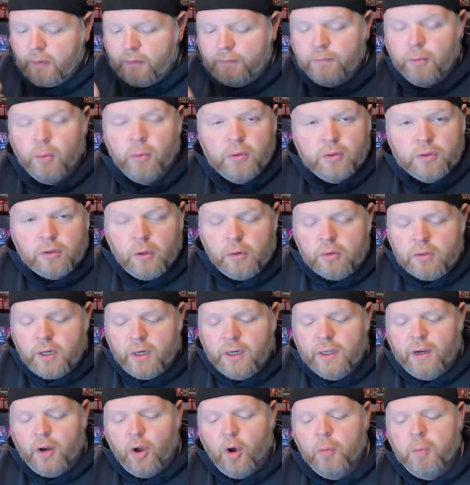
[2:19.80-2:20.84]
Full disclosure, I
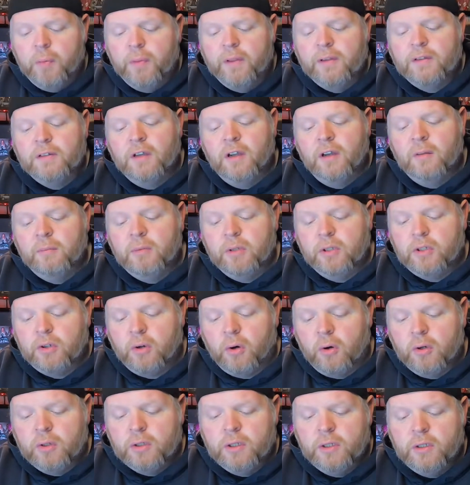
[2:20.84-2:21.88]
did open this up to
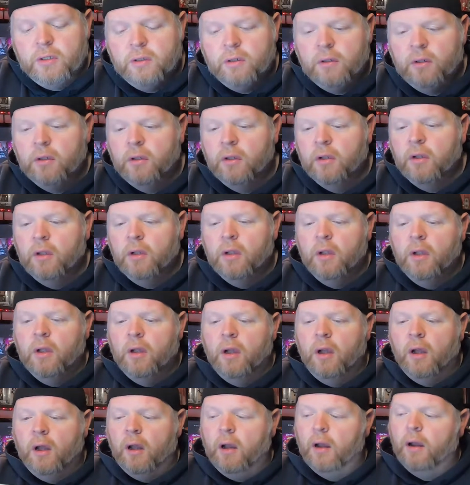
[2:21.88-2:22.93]
charge it.
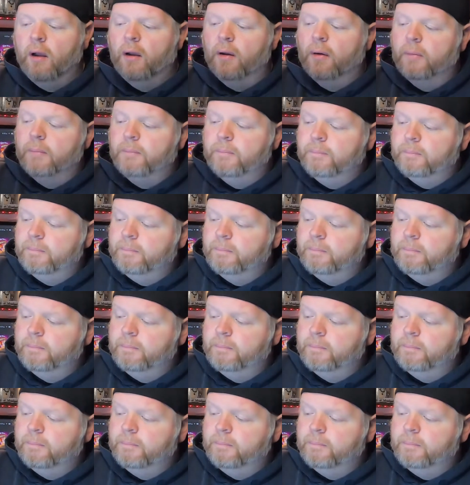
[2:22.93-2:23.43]
I